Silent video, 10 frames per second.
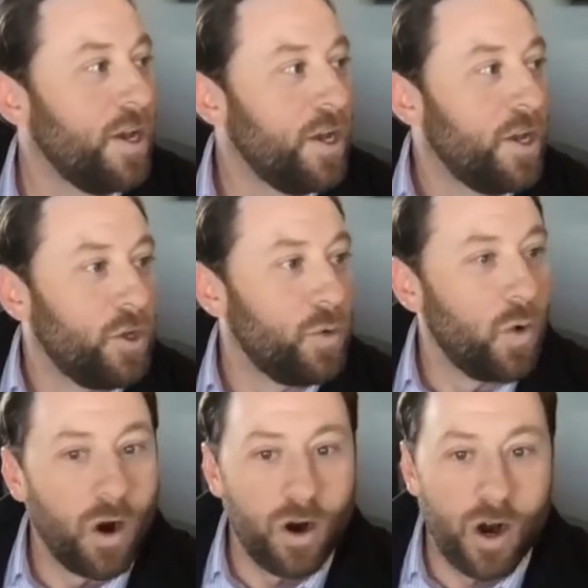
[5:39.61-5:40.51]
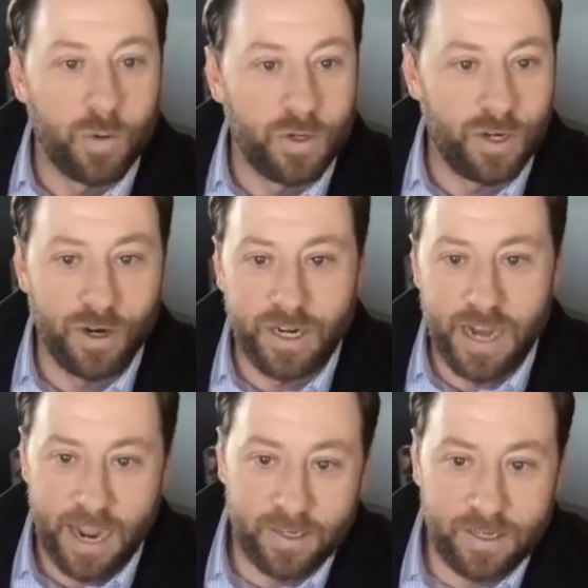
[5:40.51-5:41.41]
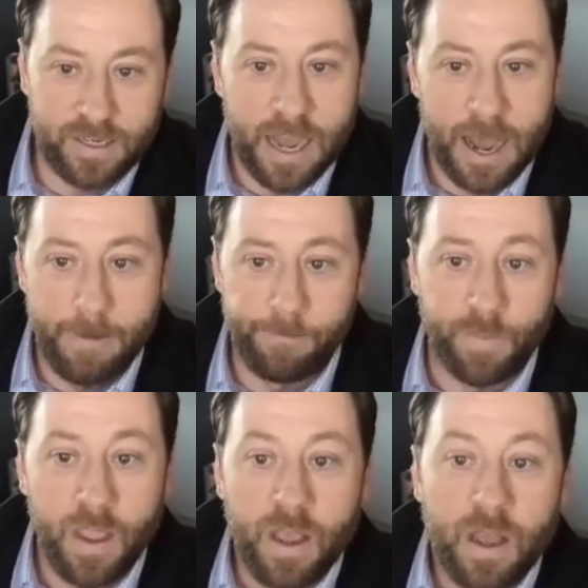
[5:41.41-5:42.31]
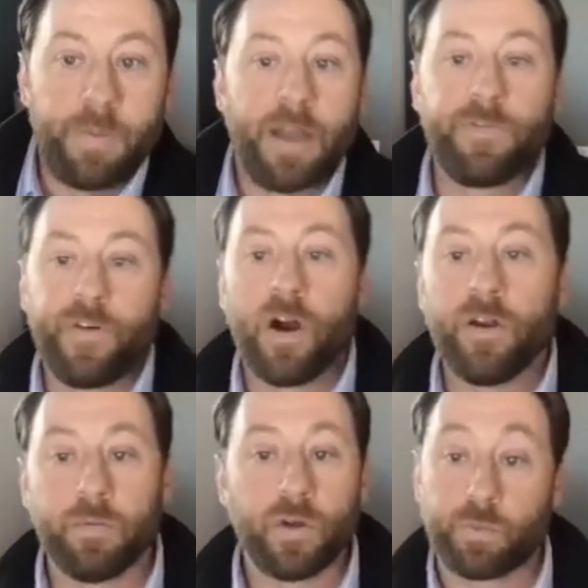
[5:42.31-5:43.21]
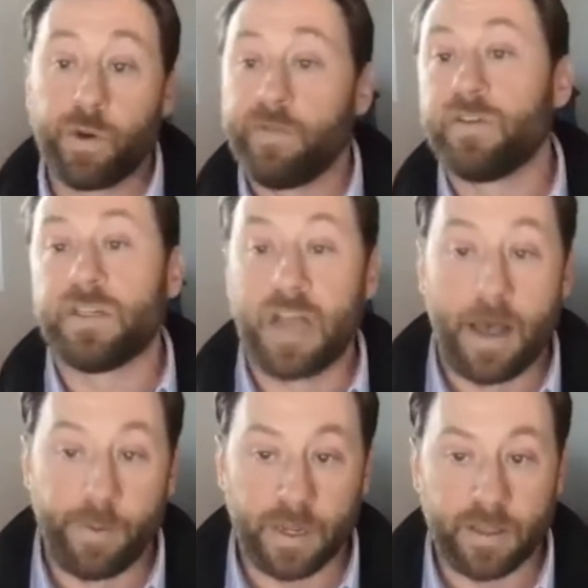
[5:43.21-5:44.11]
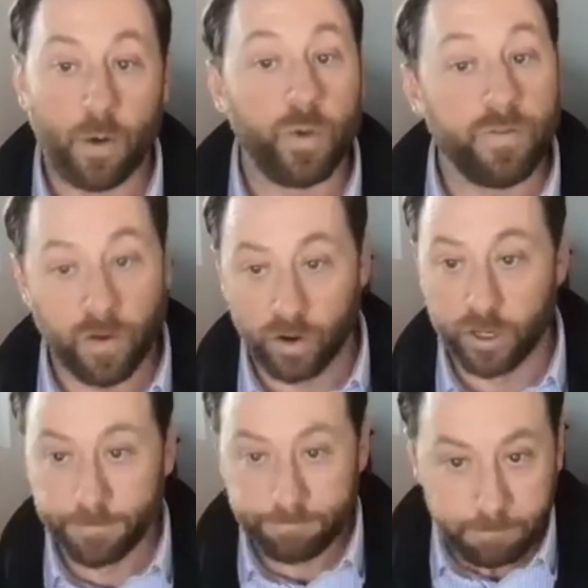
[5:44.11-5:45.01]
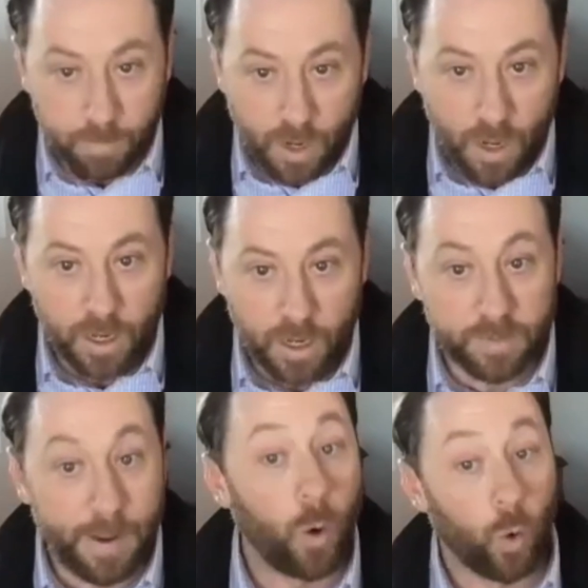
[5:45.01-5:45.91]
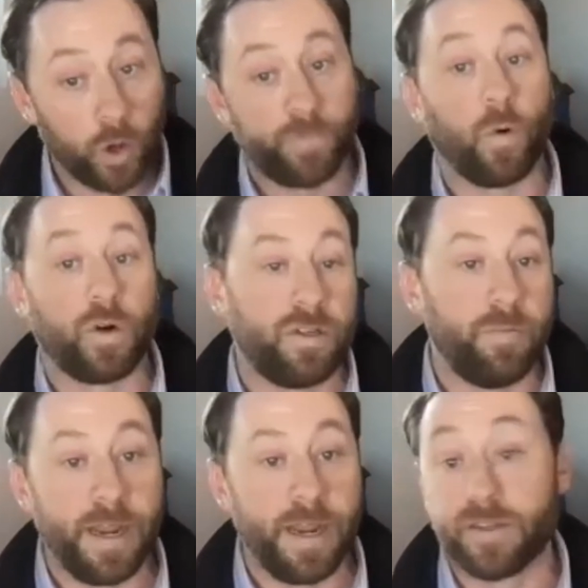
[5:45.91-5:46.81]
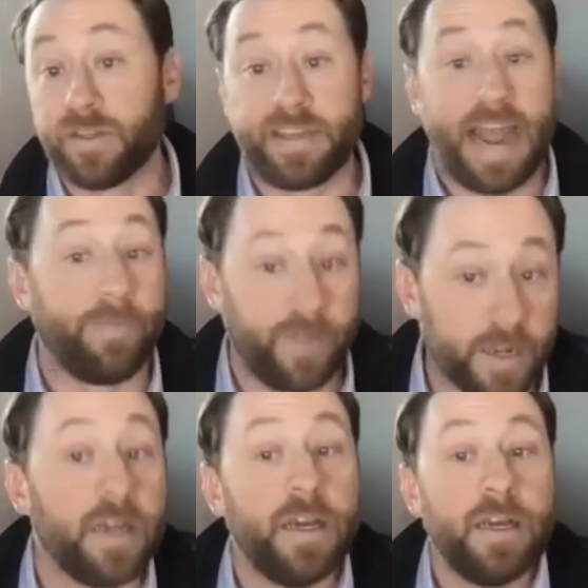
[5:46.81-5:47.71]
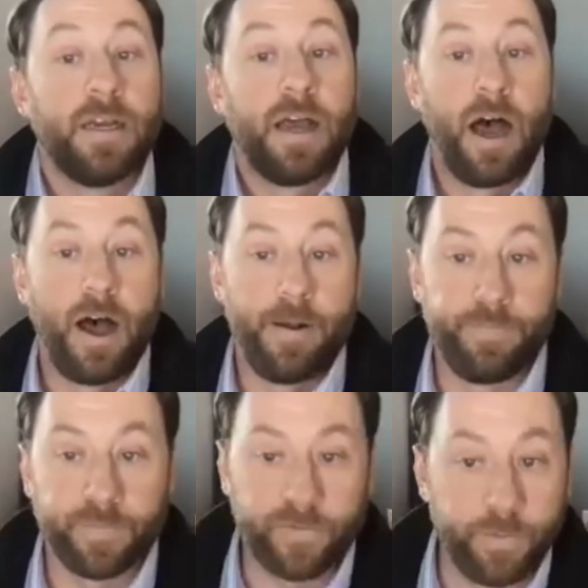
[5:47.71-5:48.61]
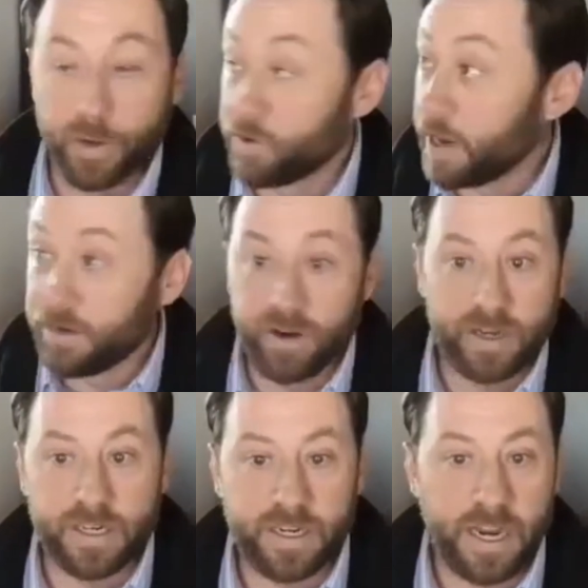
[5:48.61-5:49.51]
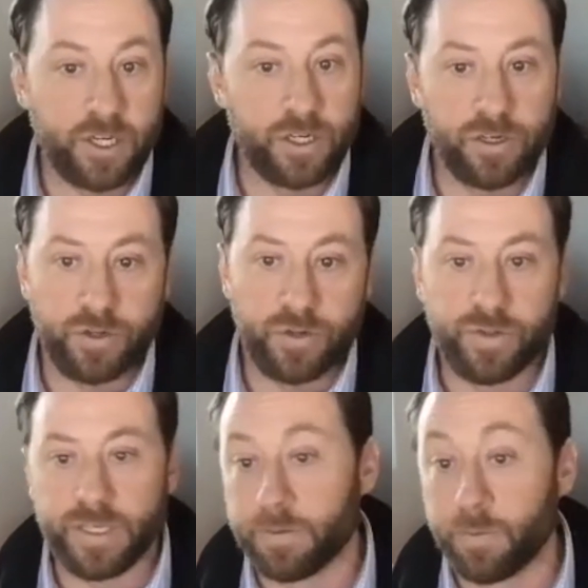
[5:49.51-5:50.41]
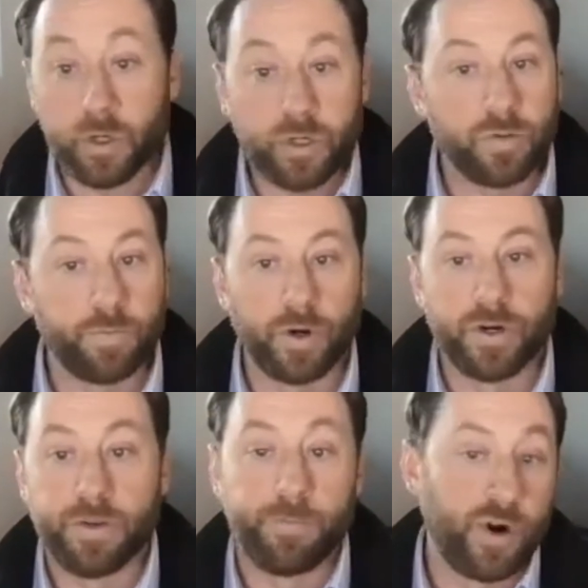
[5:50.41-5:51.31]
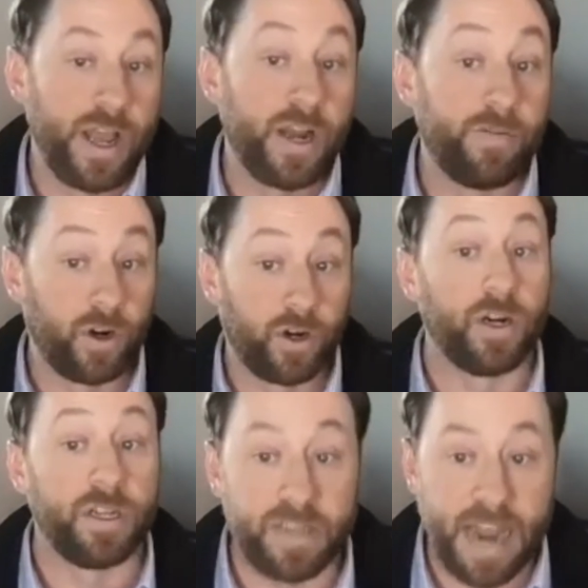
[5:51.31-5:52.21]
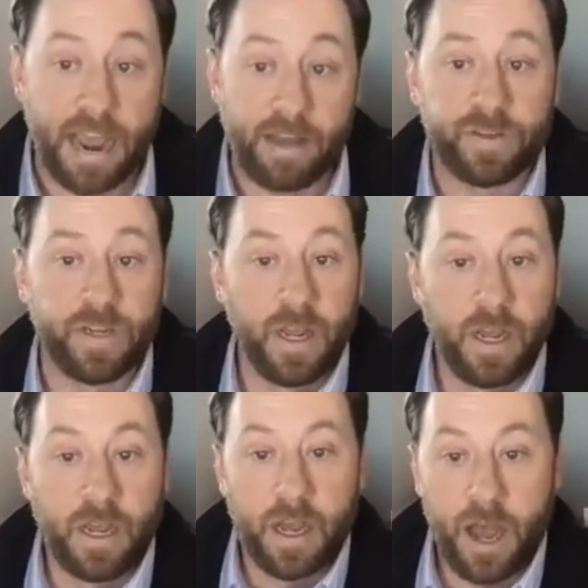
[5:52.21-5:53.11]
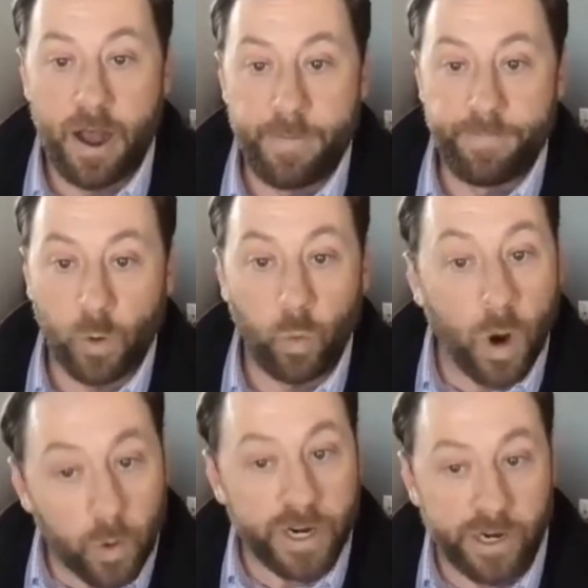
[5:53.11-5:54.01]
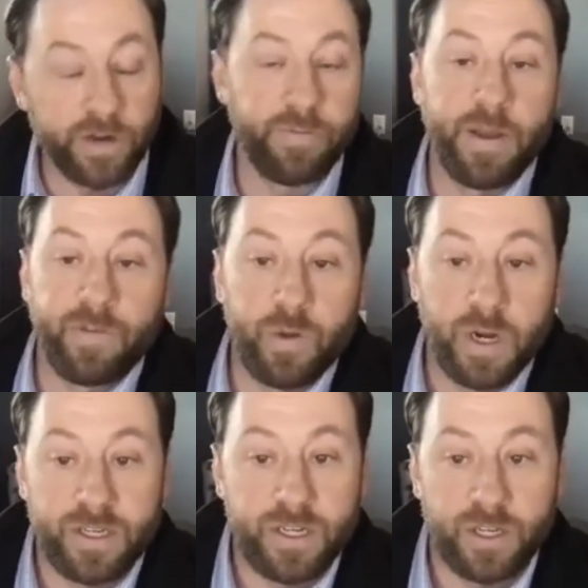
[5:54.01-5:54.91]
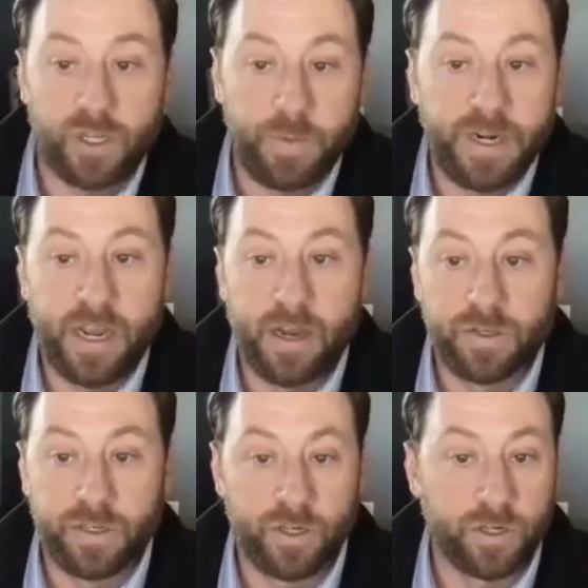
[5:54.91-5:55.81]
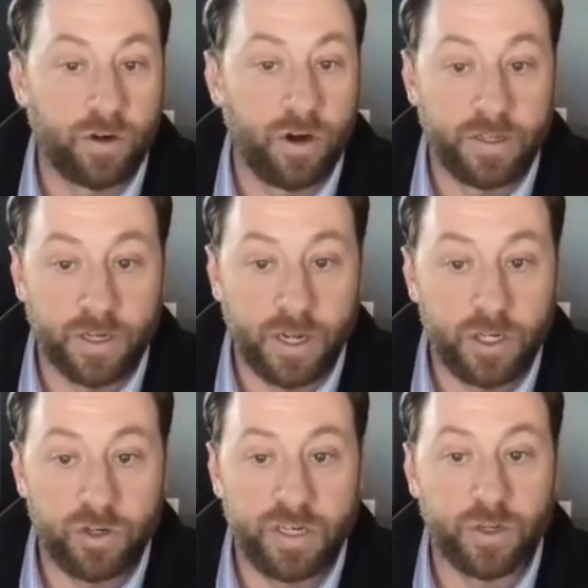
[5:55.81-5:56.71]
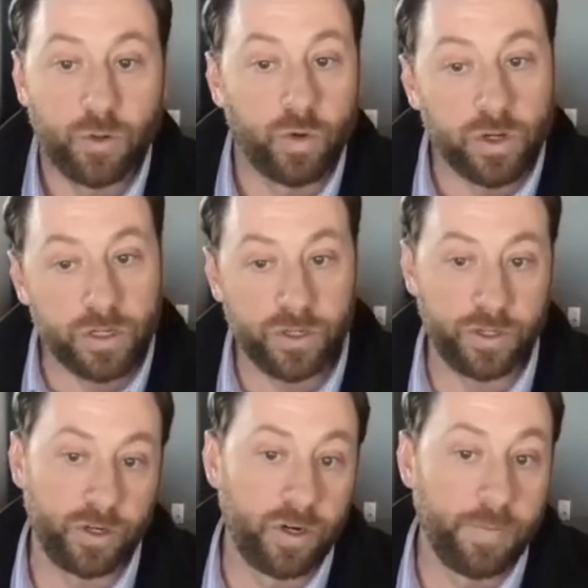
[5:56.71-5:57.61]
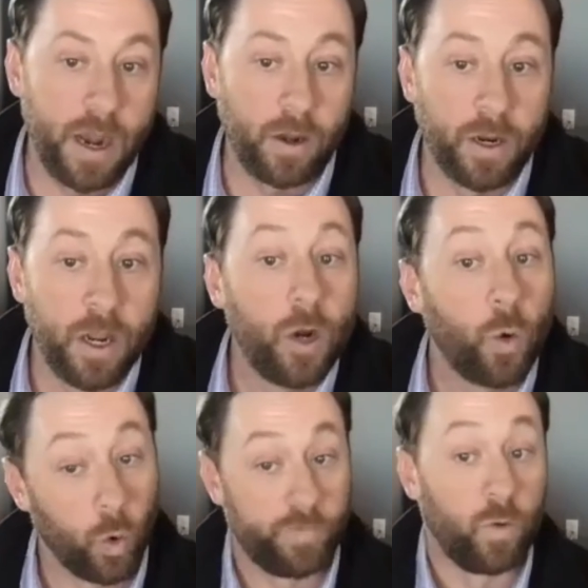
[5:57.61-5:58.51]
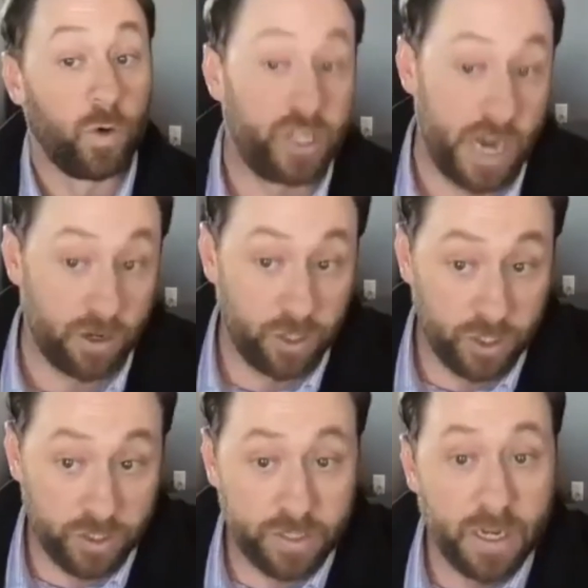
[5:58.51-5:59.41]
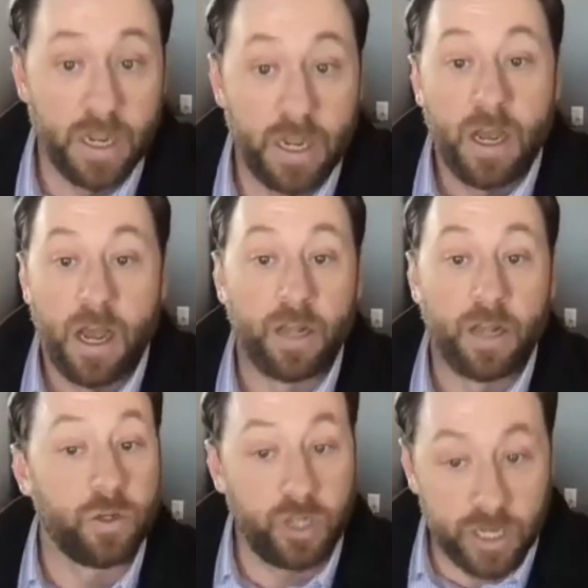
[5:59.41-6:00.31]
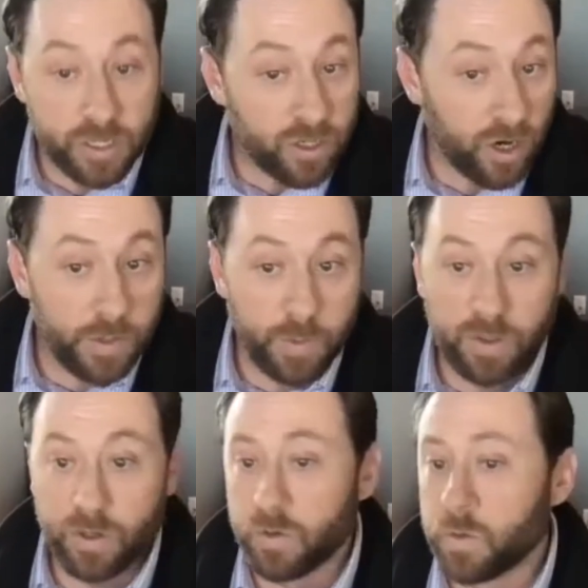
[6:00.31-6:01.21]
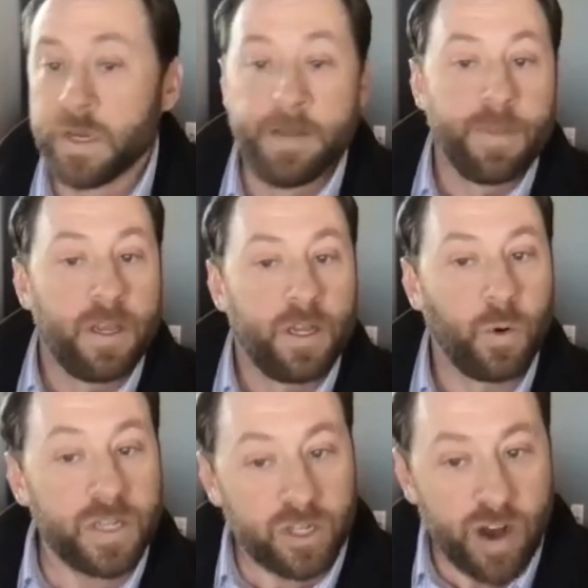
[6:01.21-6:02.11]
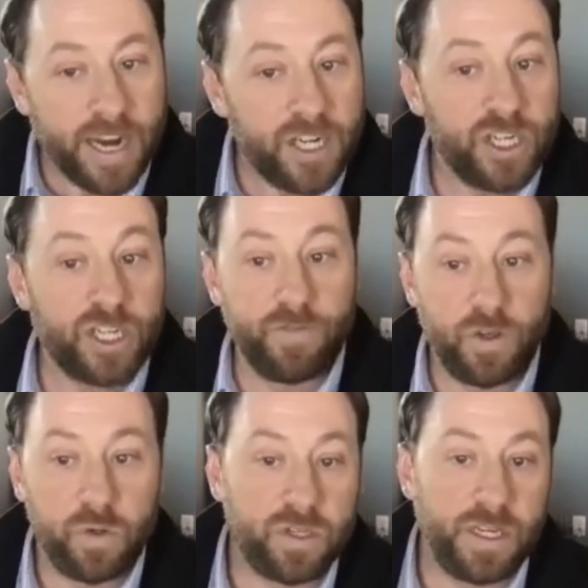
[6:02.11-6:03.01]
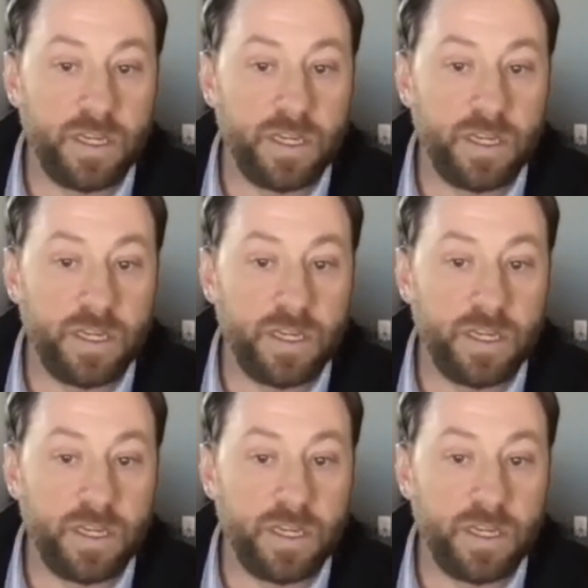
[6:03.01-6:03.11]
you are our return guest. By far the most prevalent topic that we've heard is about workforce demands and staffing. From the great resignation to the emotional burden and burnout of our current staffs, what we're hearing from FQHCs and community health centers across the country is a real concern about workforce challenges. So Jen, starting with you, what strategies have you seen